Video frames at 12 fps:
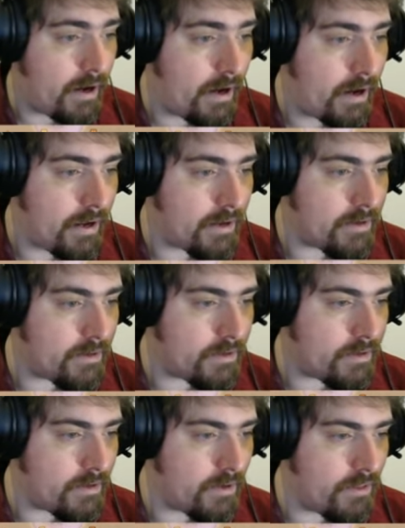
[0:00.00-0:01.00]

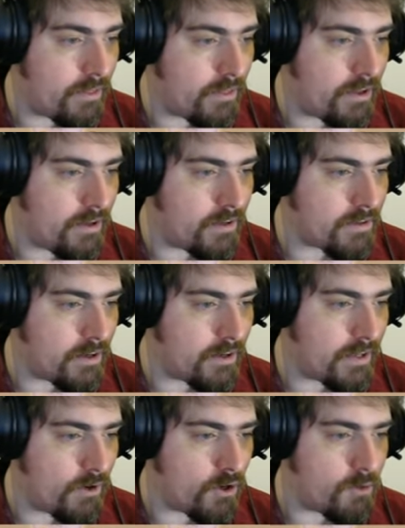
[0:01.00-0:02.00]
And these are
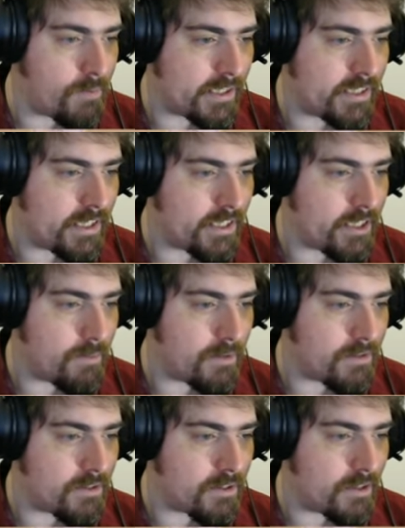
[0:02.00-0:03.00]
now going to be cleared up
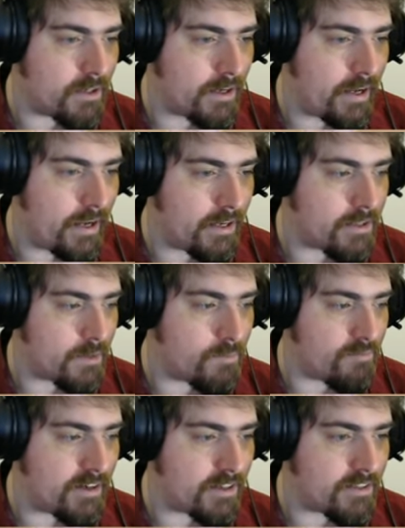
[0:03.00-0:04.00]
as Kent
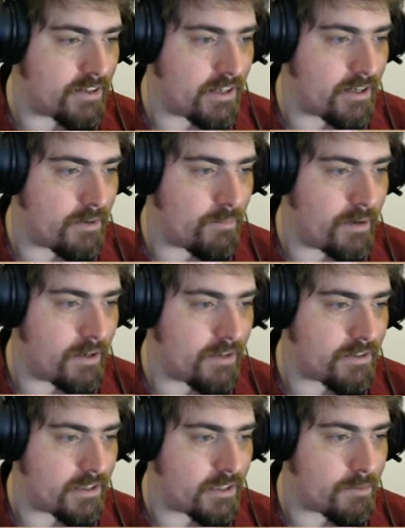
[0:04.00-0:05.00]
brings in
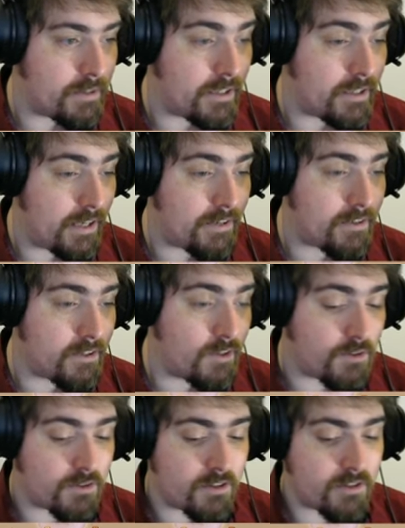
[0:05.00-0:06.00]
Percy's, but he has
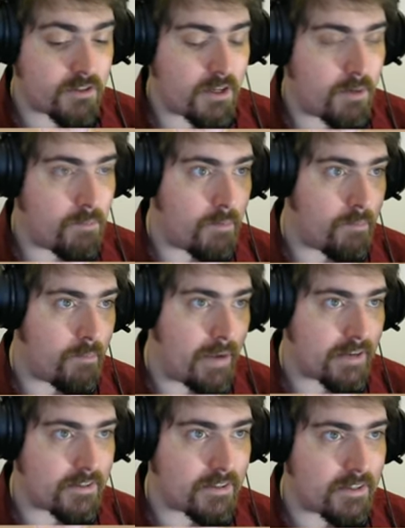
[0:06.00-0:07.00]
lost some
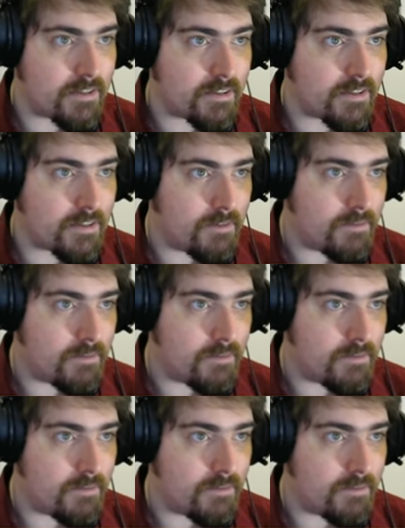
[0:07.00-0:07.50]
mexes.